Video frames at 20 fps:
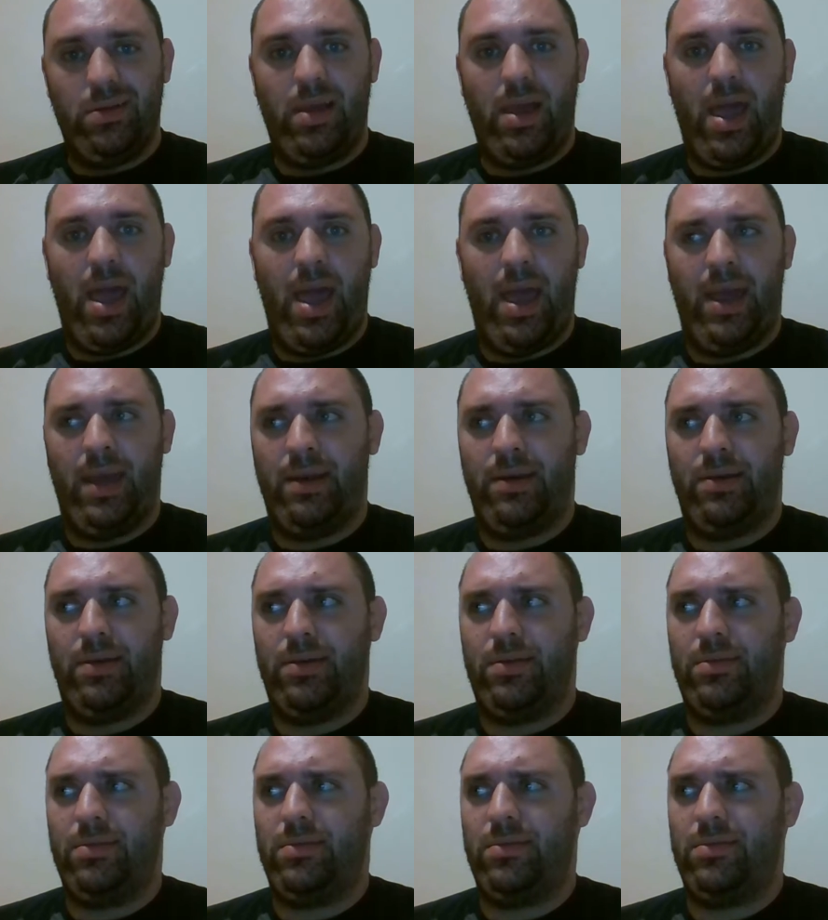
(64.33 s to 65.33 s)
and
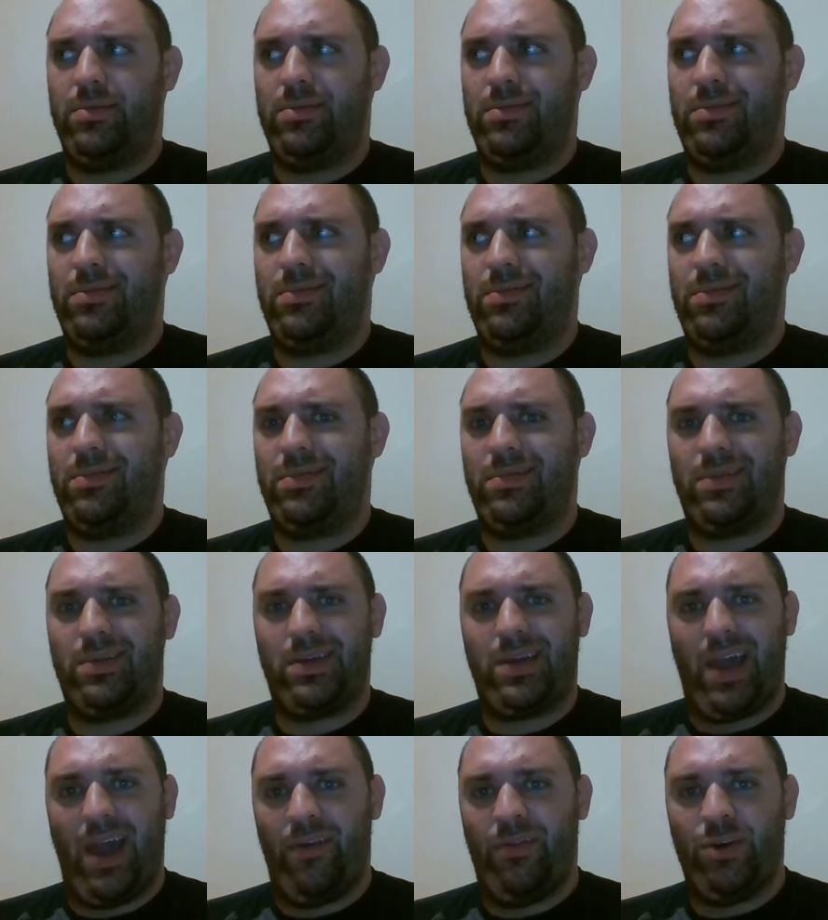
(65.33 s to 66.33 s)

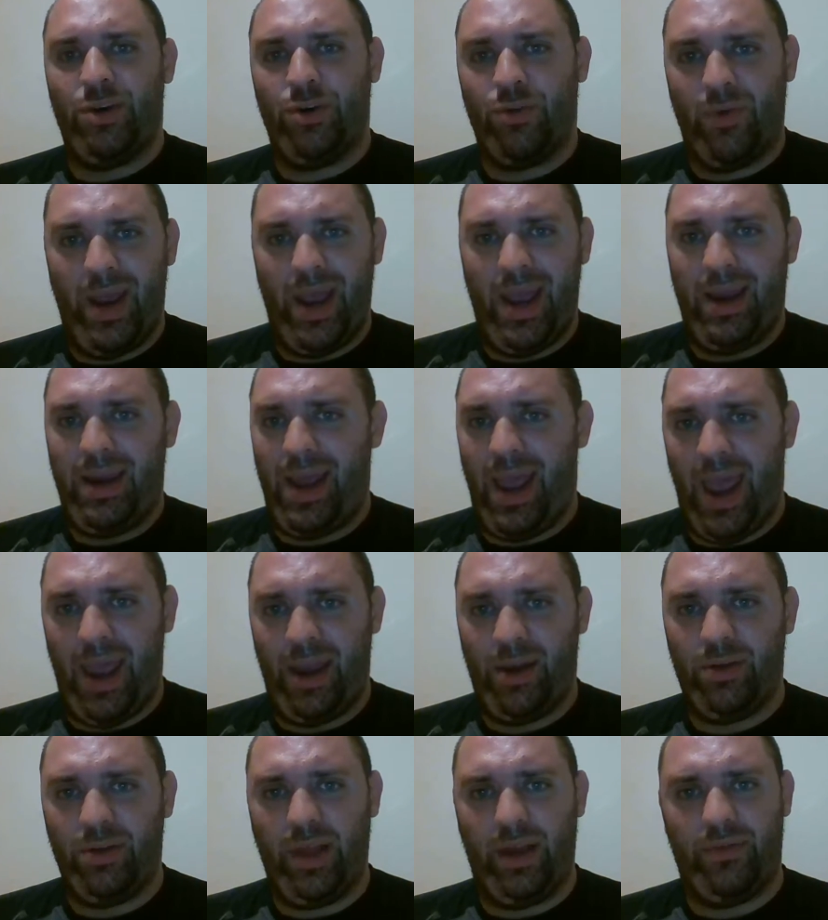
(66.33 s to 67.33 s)
Kevin Durant
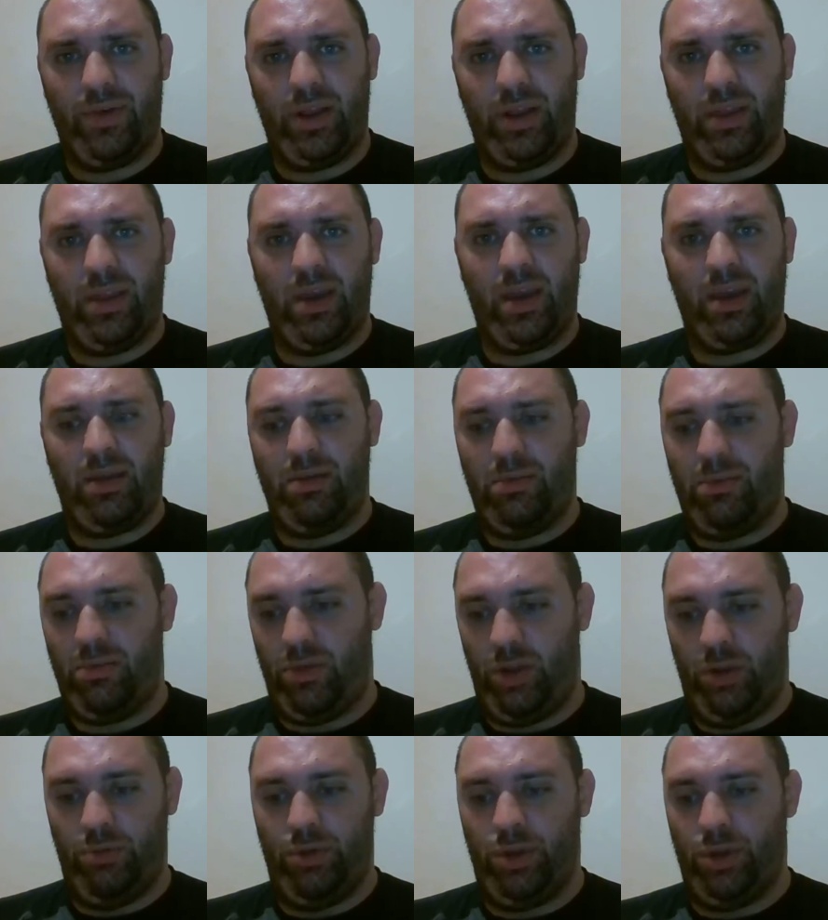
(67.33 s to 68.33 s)
handle everything.
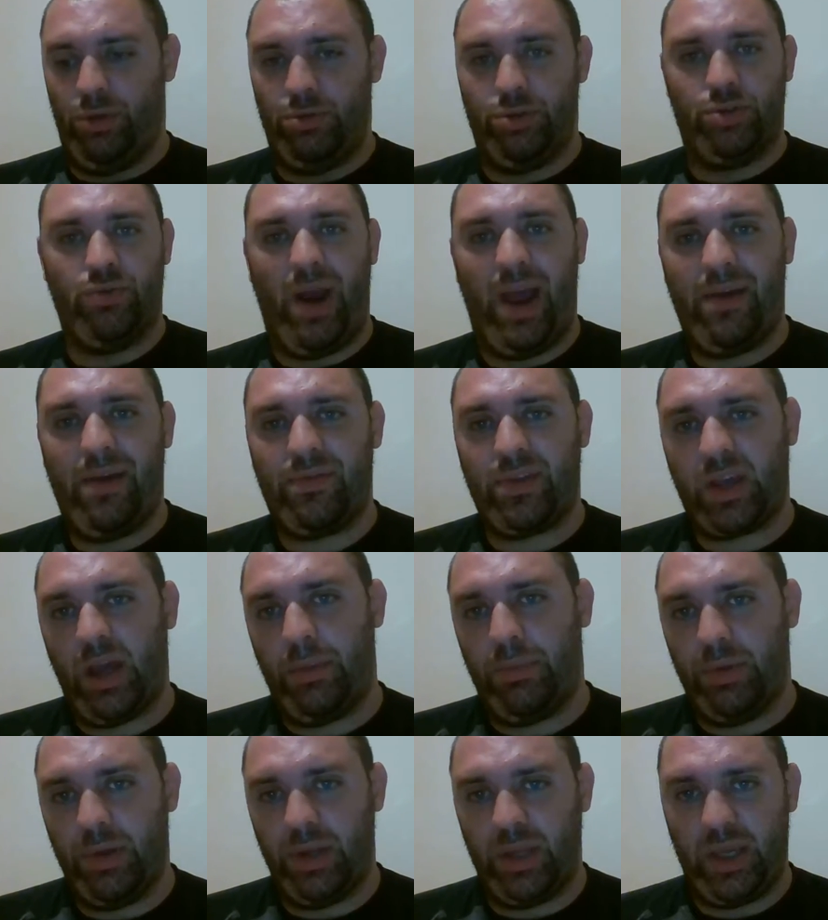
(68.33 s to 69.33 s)
You draft a
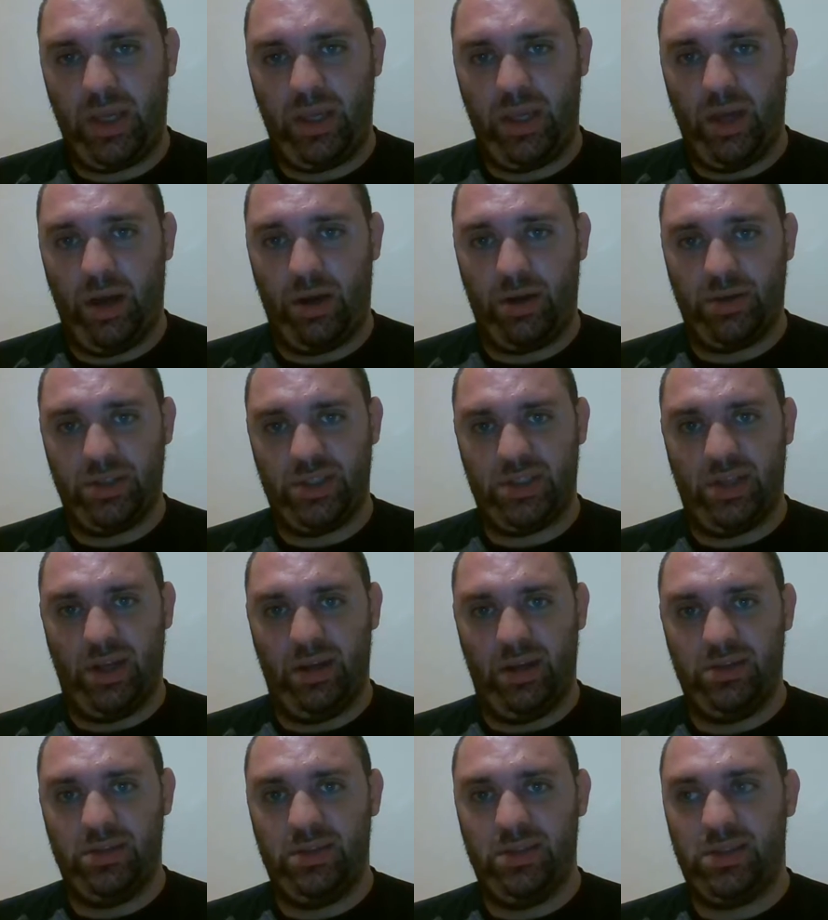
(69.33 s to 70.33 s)
couple of young
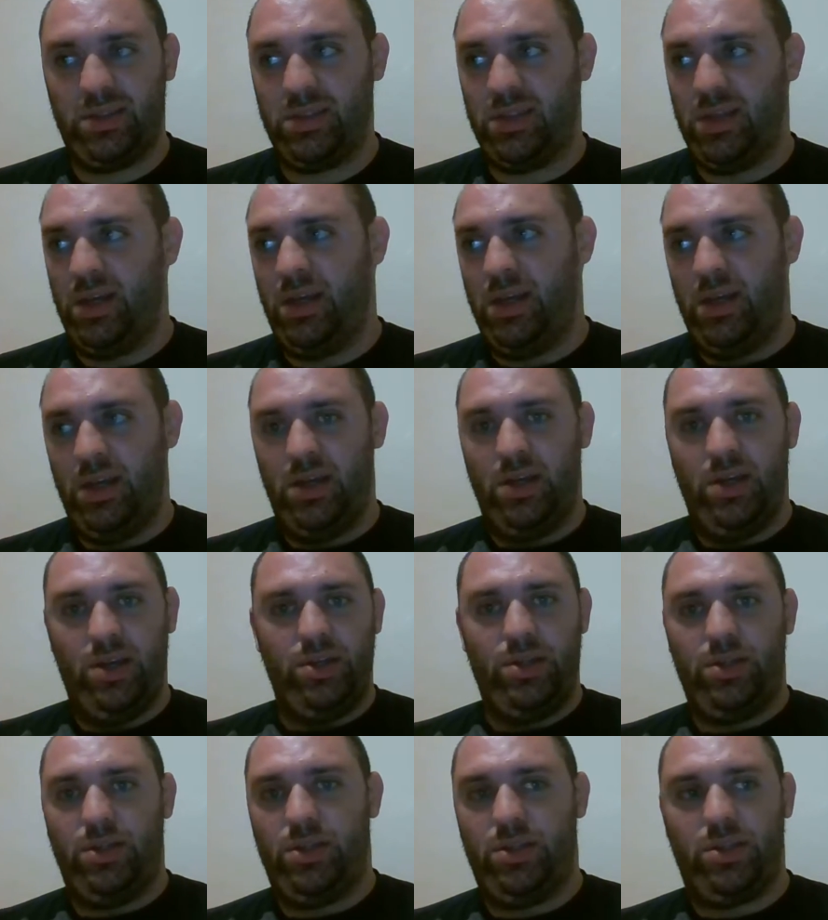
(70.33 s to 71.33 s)
studs
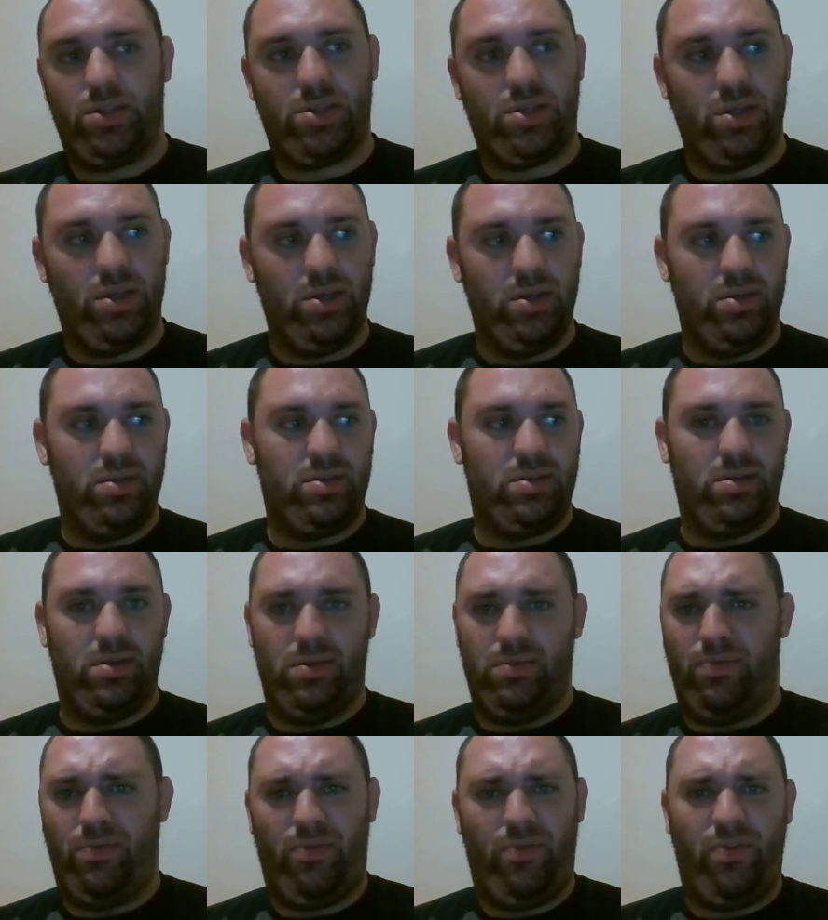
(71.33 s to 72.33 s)
to
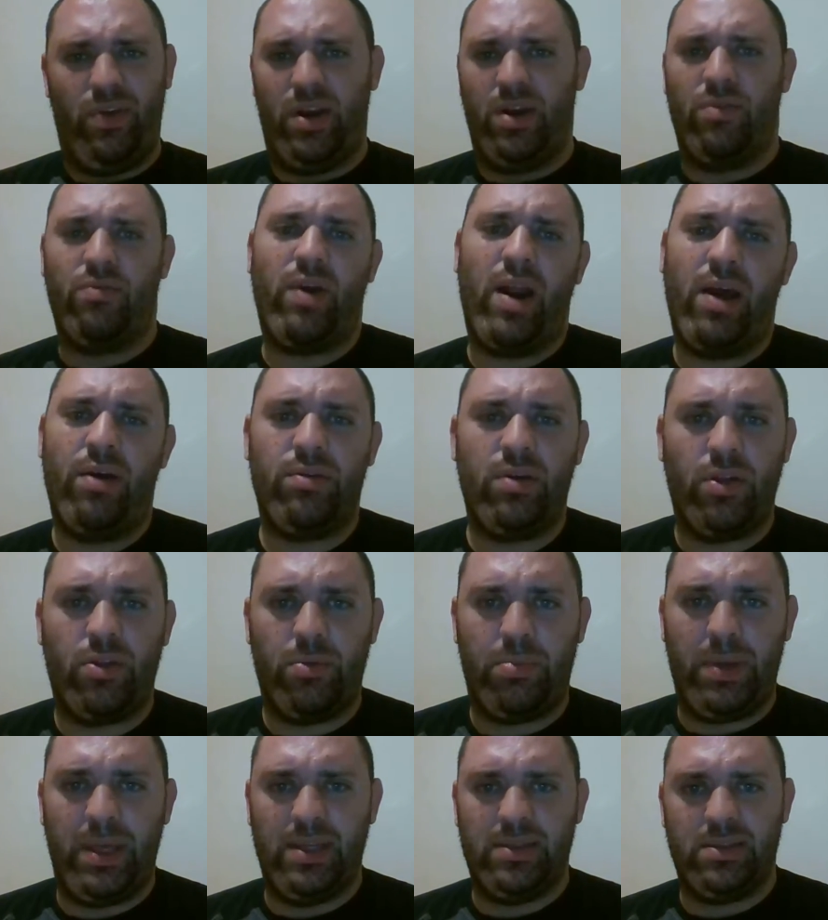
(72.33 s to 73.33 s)
fit around other
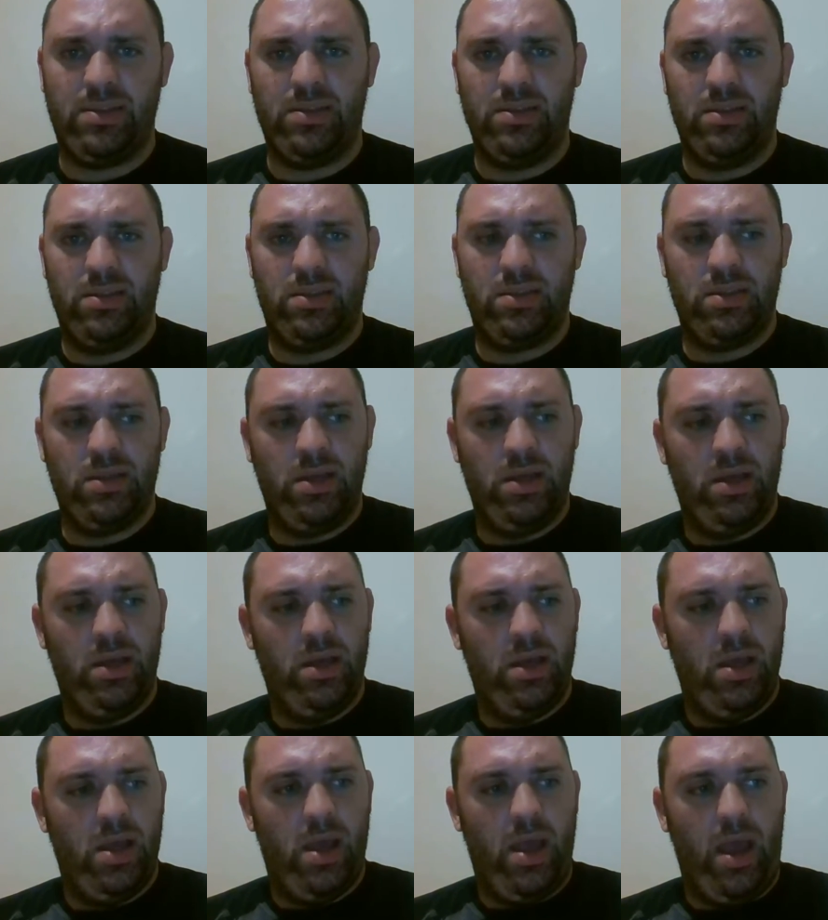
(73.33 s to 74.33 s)
pieces,
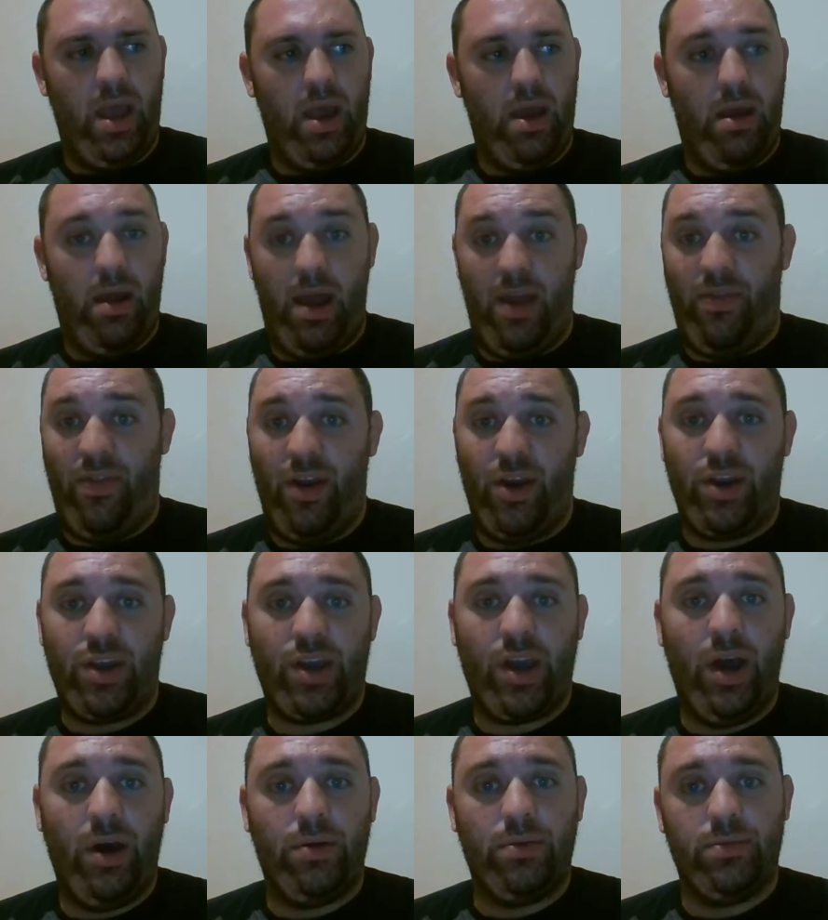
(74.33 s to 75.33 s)
and there you
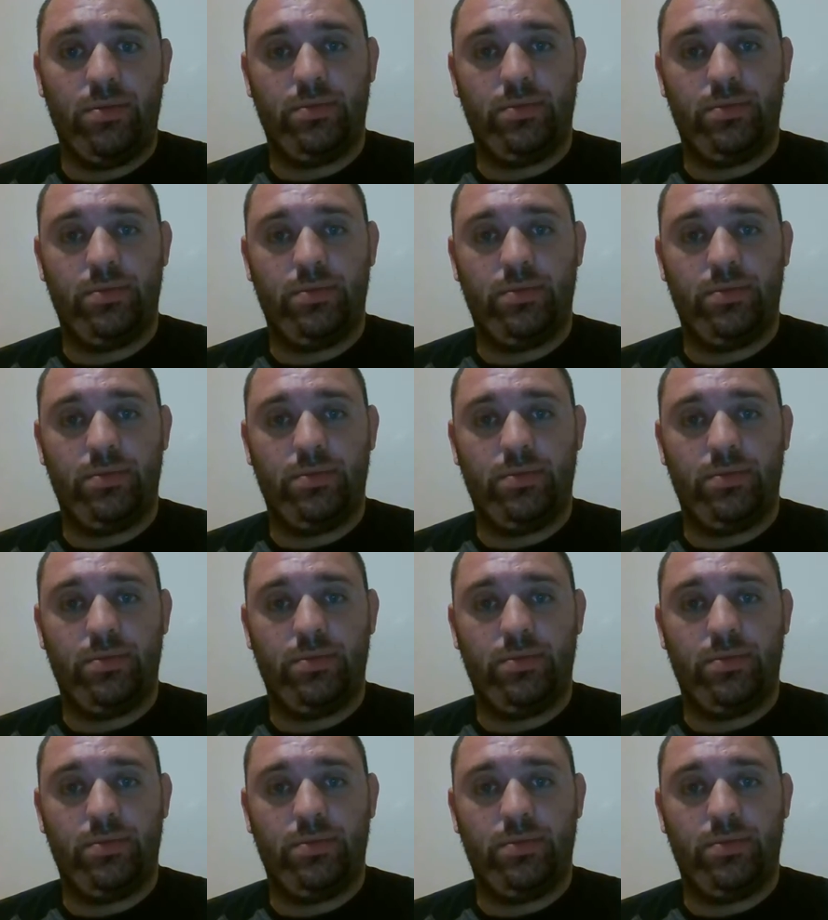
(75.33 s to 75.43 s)
go.